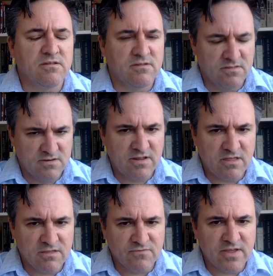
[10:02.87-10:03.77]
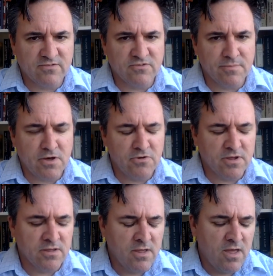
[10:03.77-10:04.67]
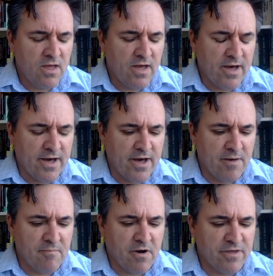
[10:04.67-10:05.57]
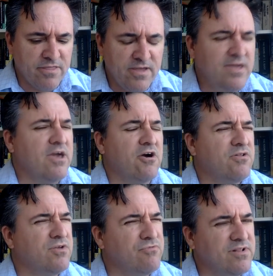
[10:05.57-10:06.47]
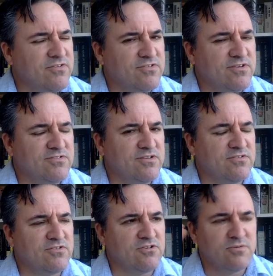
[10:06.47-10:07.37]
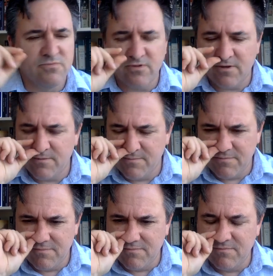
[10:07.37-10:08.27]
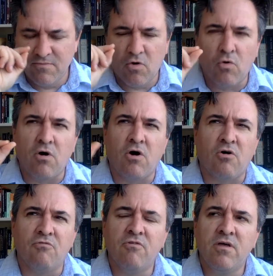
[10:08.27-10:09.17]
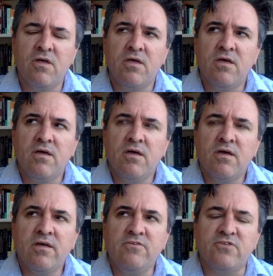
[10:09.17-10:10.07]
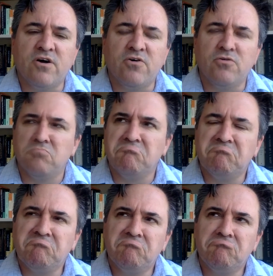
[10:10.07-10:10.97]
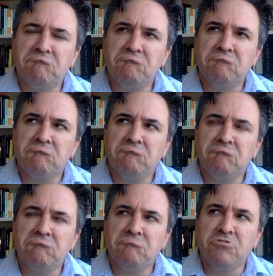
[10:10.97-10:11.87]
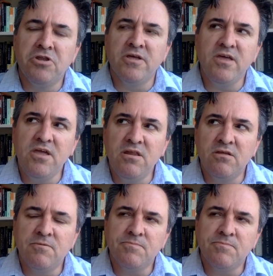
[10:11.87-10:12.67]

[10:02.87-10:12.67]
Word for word: and to the death of Desdemona. Um, I think he only really sees it in terms of his own need